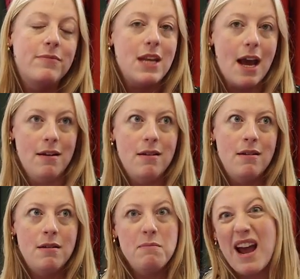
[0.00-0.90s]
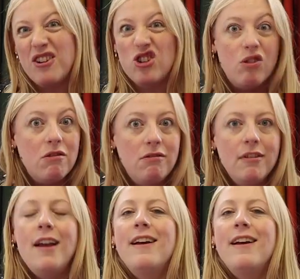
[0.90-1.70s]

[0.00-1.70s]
yeah, petrol.